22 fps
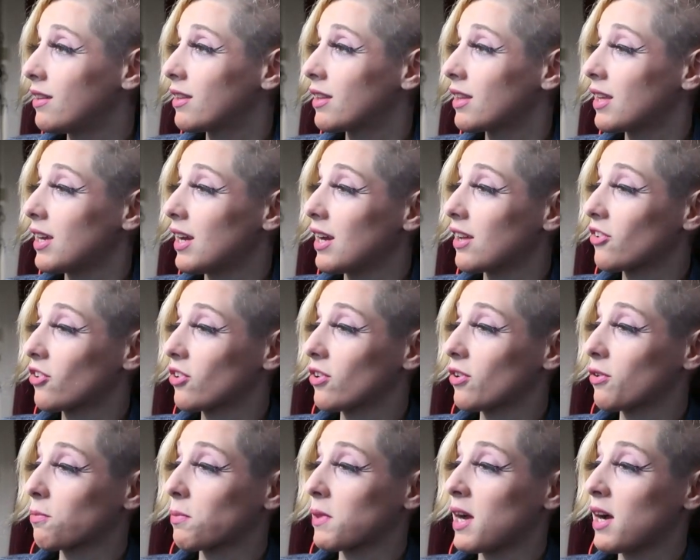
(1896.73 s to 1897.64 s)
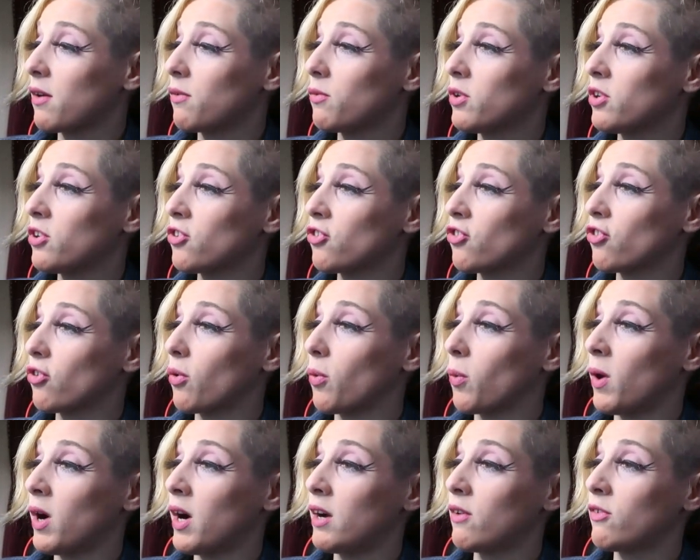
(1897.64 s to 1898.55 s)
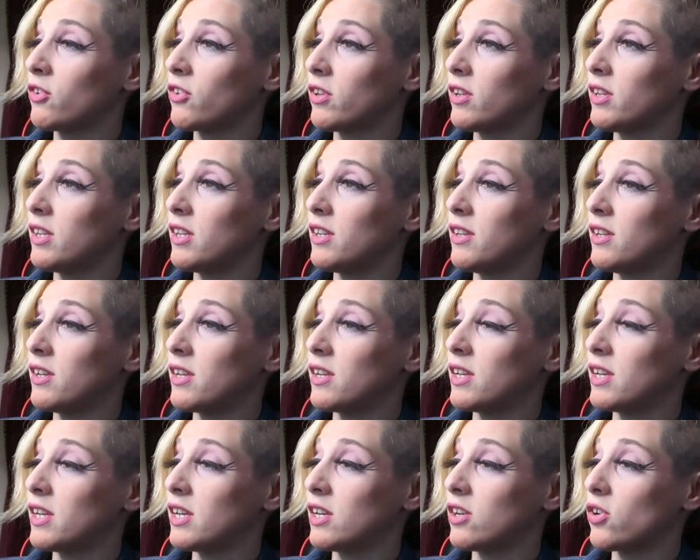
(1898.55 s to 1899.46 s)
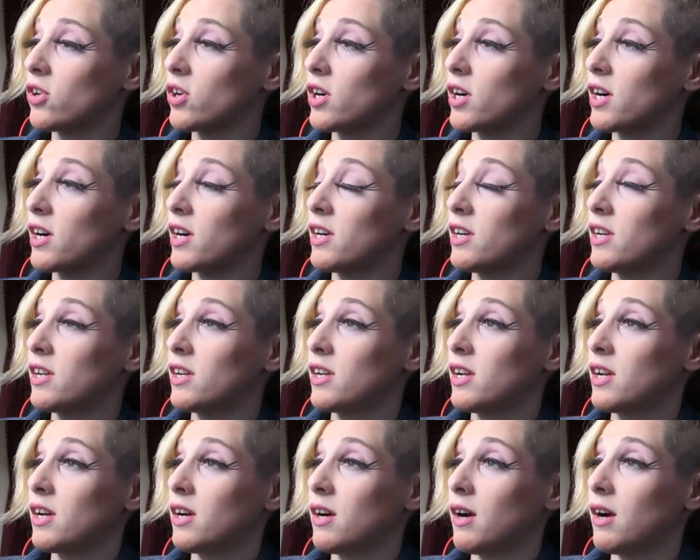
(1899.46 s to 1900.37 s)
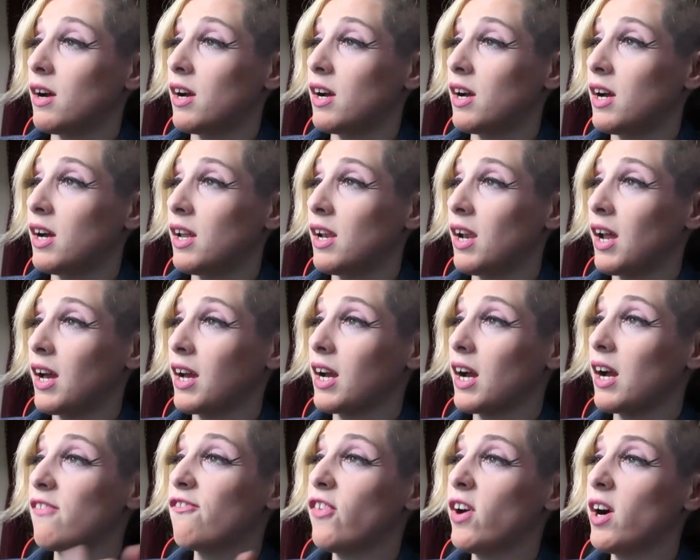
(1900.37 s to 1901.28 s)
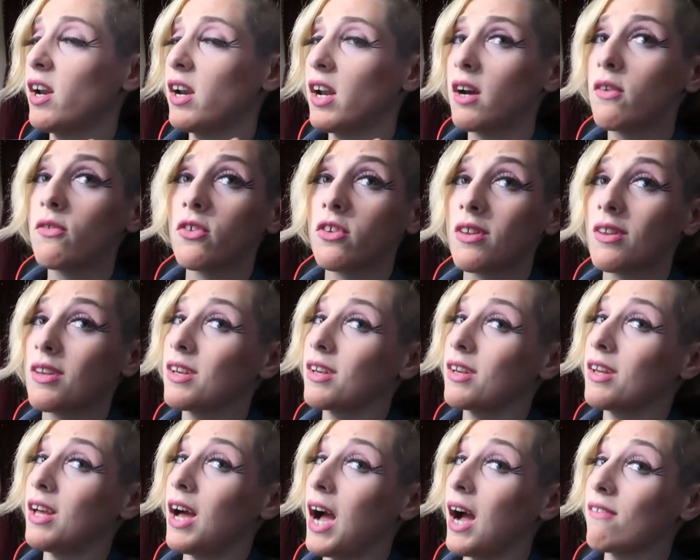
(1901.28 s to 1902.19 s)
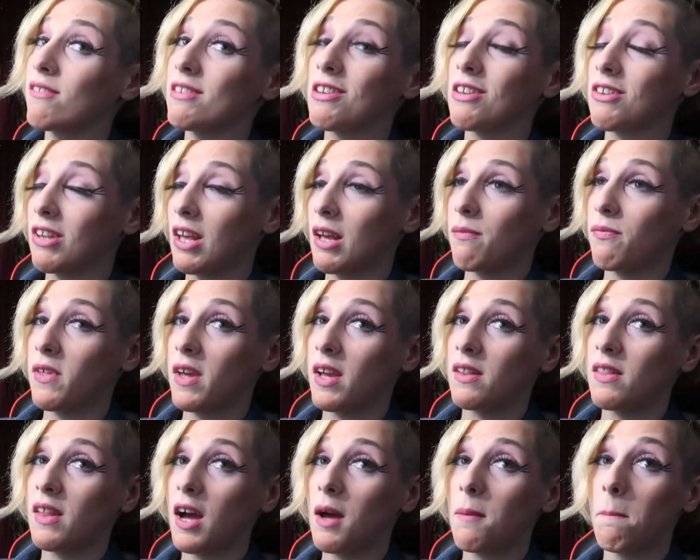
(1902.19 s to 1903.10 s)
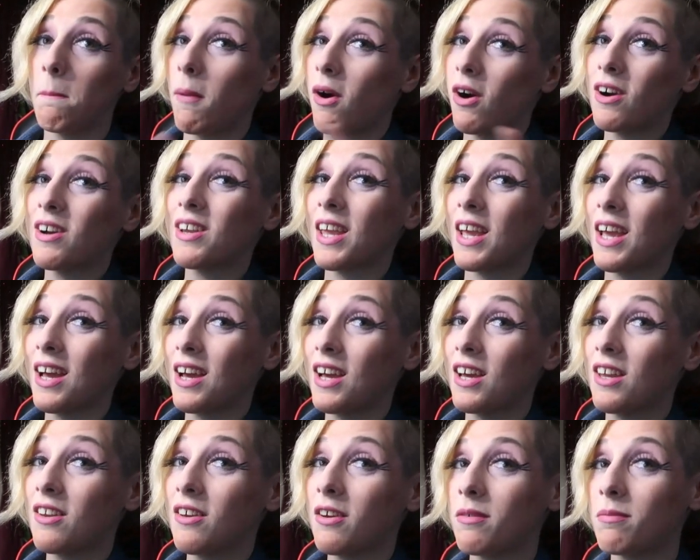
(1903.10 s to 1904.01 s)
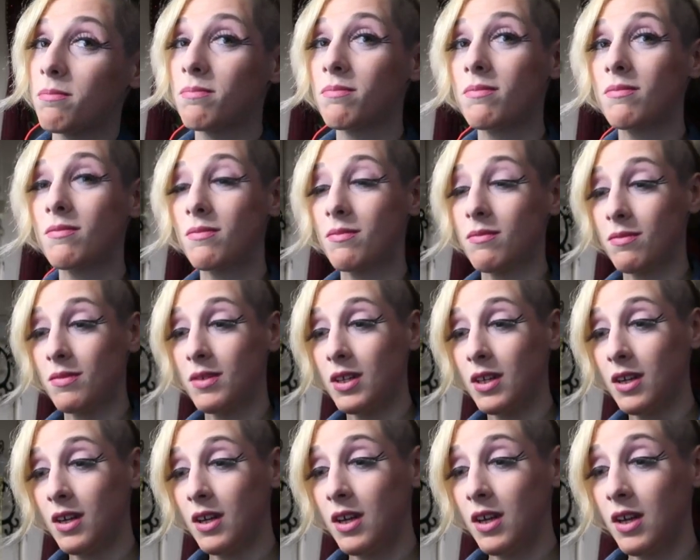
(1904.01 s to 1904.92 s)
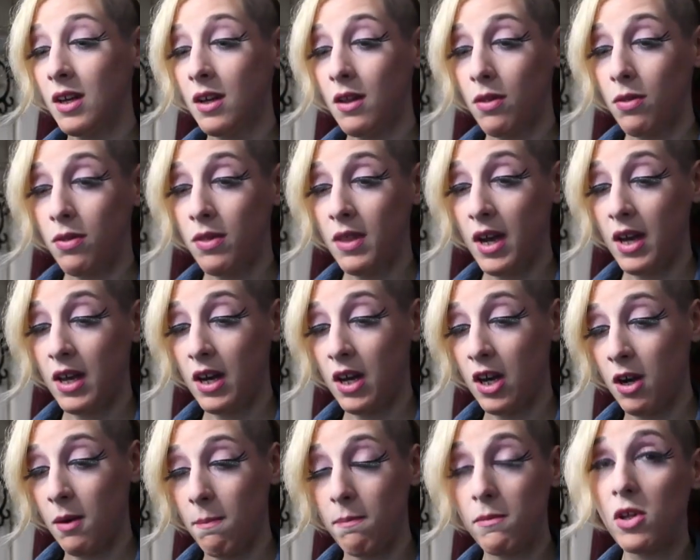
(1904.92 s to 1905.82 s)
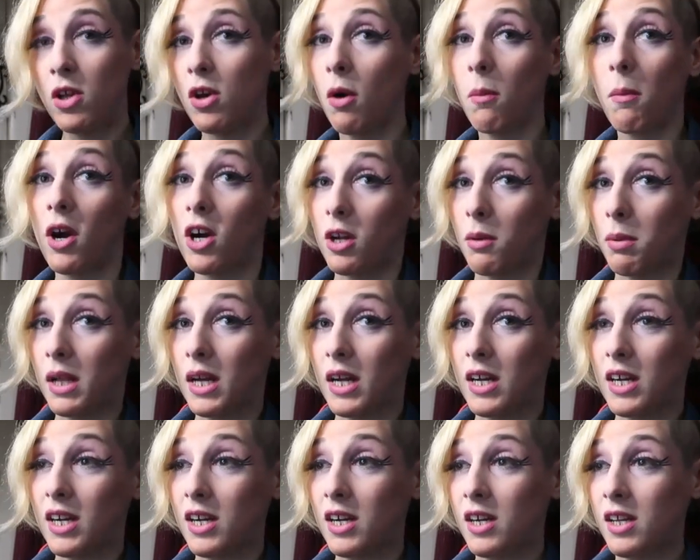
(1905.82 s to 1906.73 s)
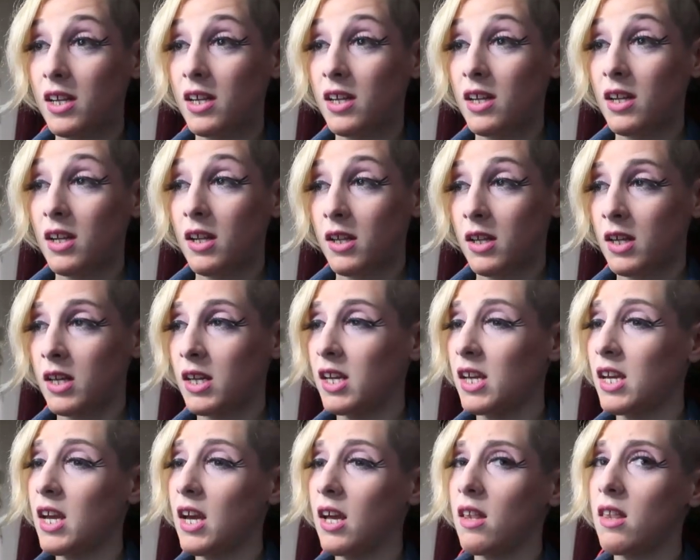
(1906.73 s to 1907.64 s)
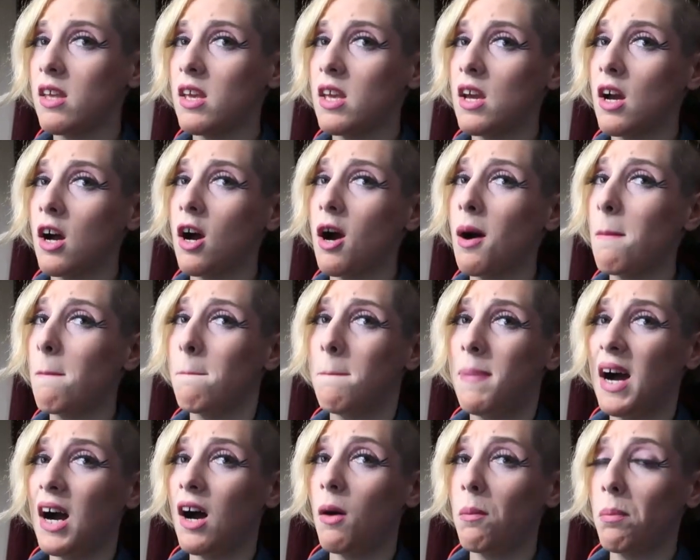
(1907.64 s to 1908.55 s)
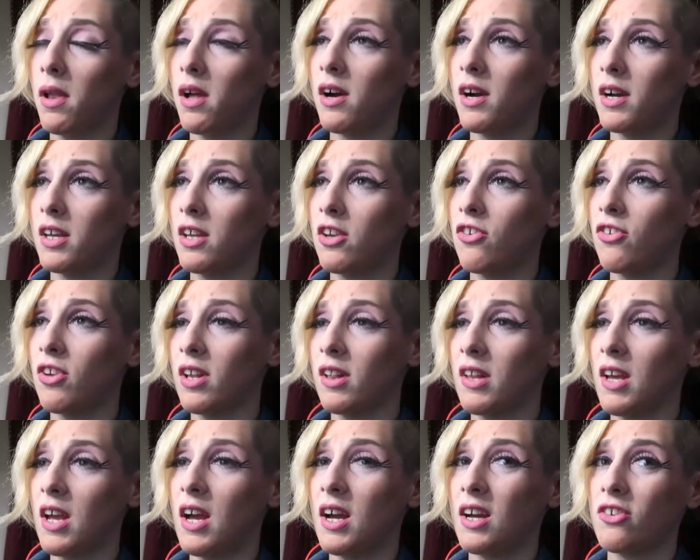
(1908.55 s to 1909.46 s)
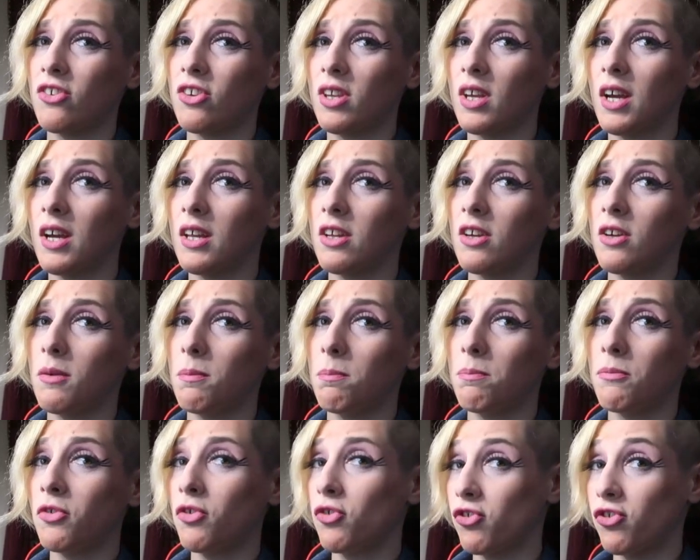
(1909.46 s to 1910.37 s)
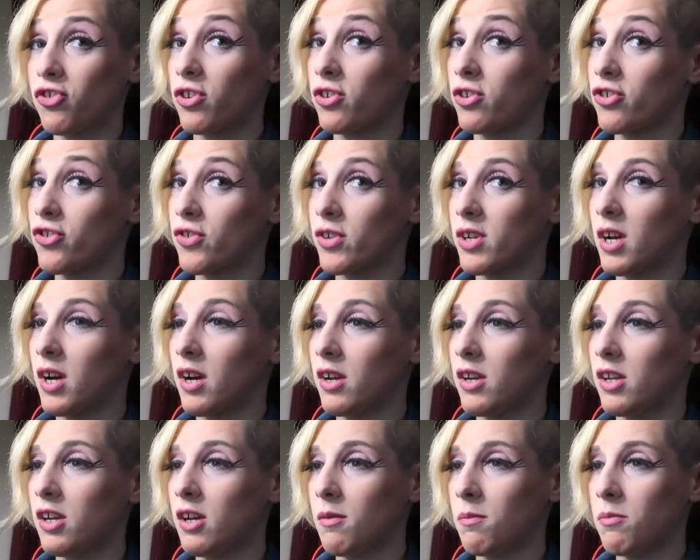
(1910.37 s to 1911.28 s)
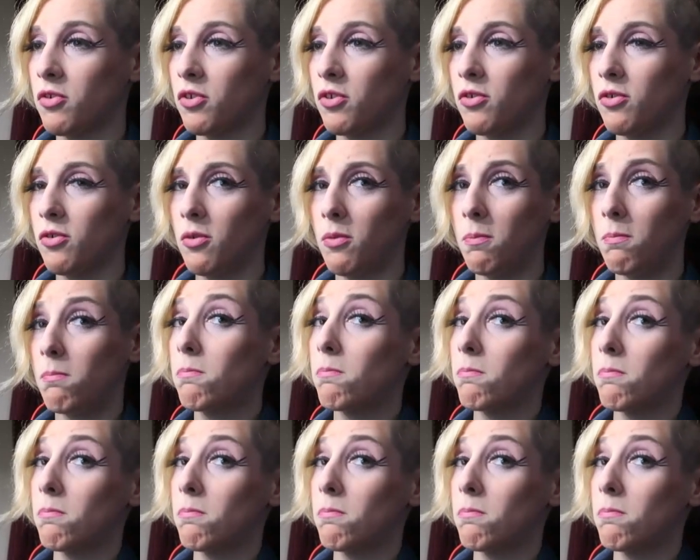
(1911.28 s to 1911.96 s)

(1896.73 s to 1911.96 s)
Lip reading: yeah, so that was why I was in the ER. Like, I thought I was having the same thing that Mark had. That, Markiplier. Like, he had the, bowel blockage that they actually had to do surgery on him to